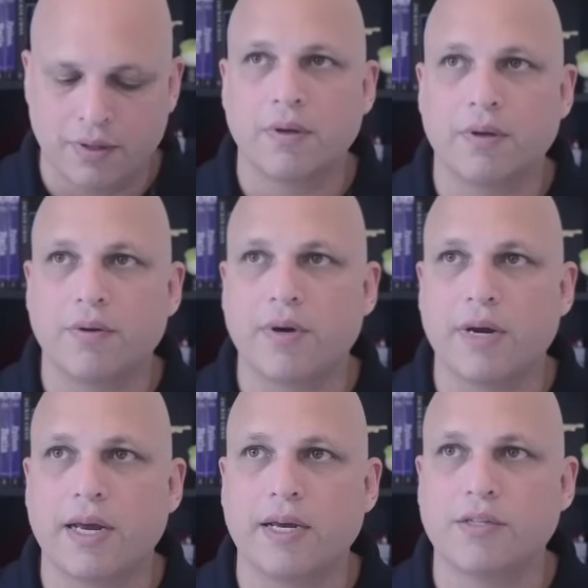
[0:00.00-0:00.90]

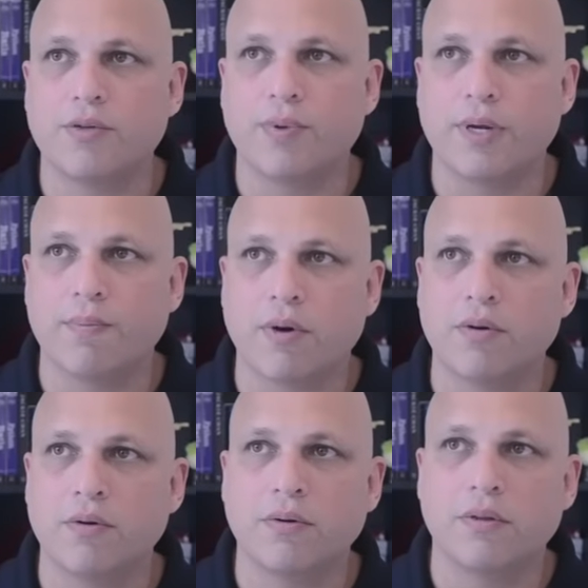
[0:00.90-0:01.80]

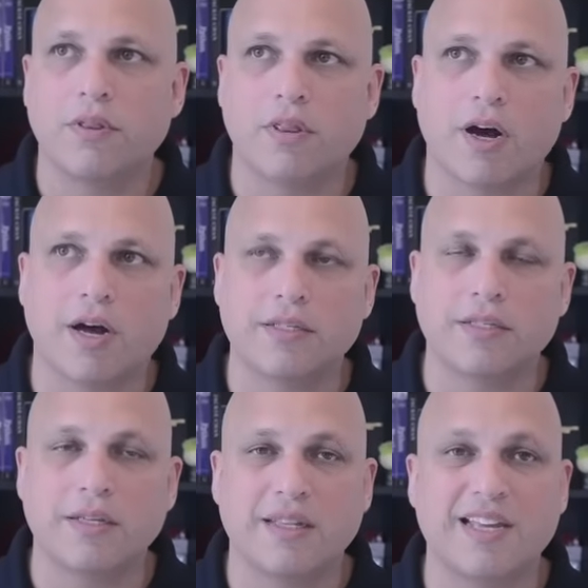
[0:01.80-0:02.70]
Createrepo
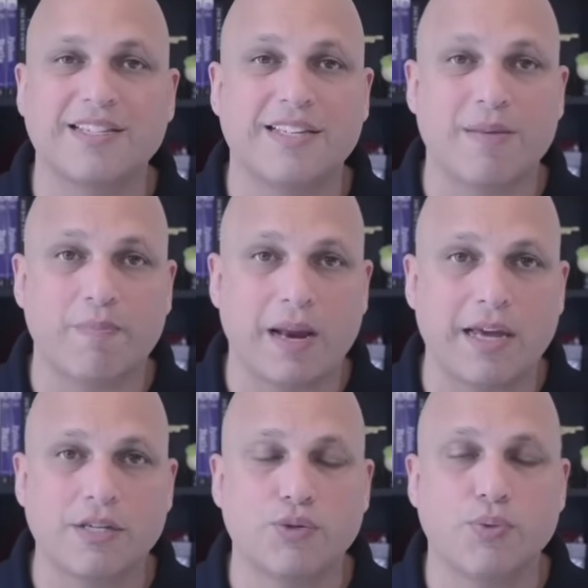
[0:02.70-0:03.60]
dot, this is the
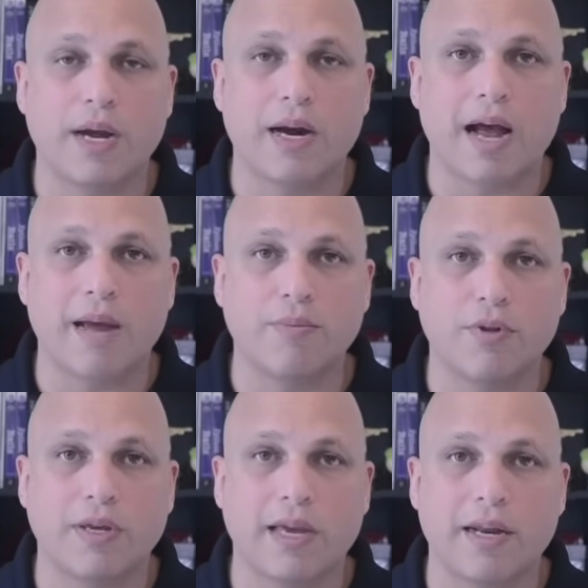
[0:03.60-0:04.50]
place where I'm
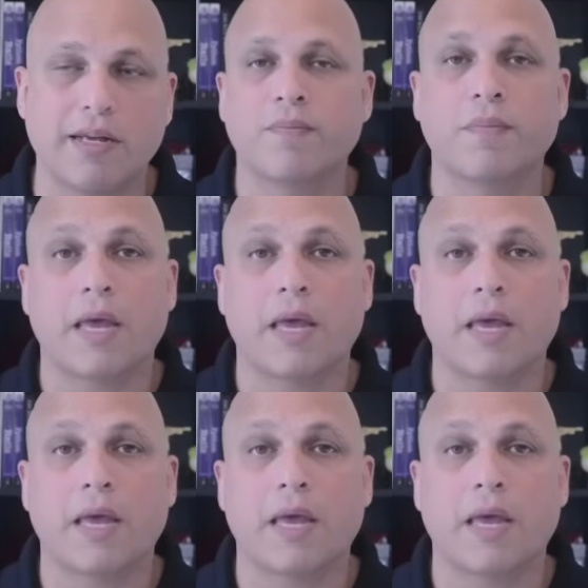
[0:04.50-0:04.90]
located,